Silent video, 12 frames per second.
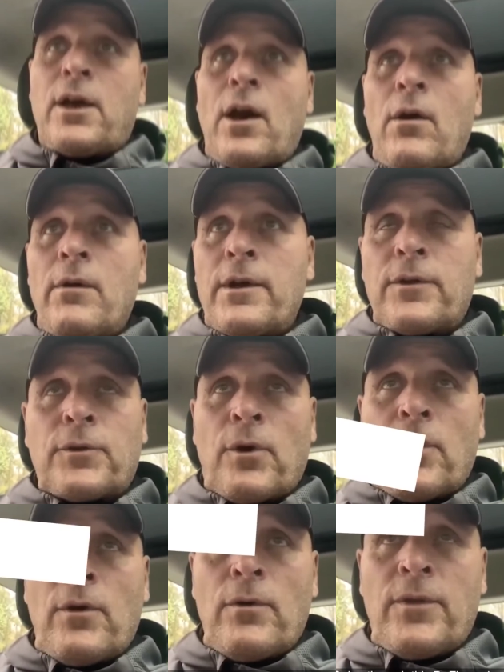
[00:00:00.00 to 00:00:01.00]
Going
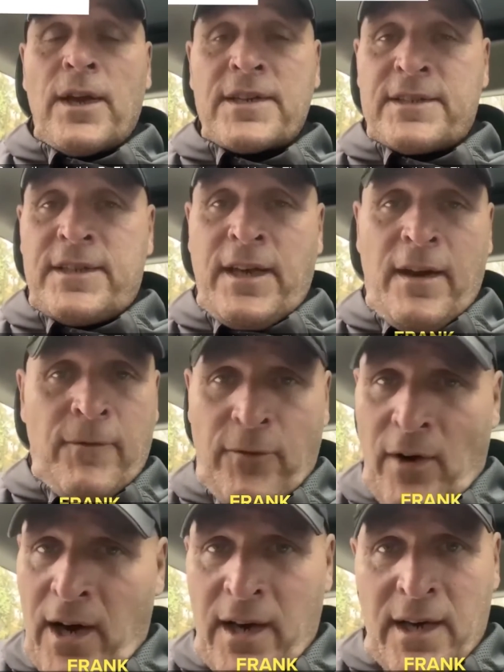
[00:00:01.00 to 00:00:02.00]
through this
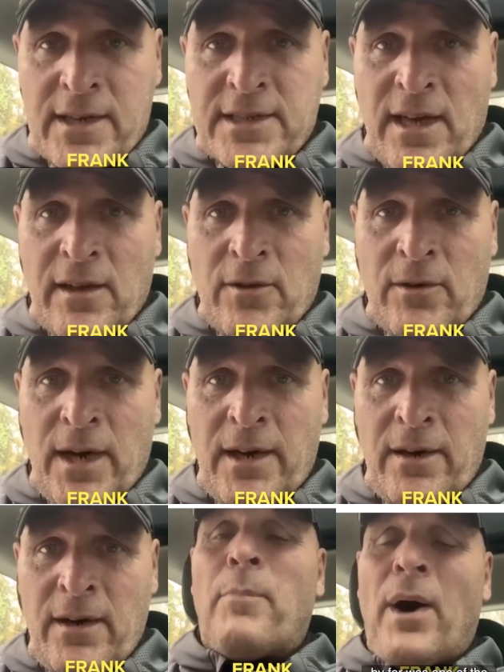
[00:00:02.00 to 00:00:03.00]
DeFi
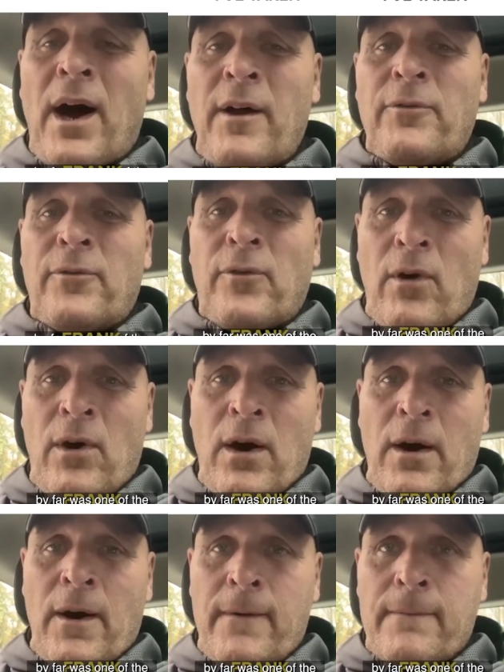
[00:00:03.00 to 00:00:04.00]
accelerator by
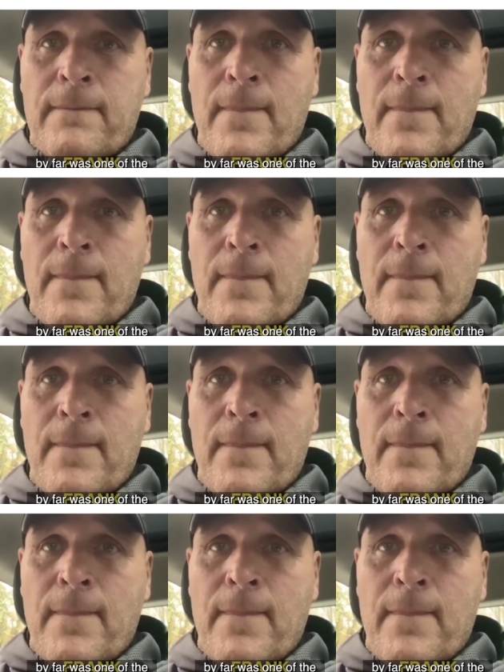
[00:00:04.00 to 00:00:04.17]
far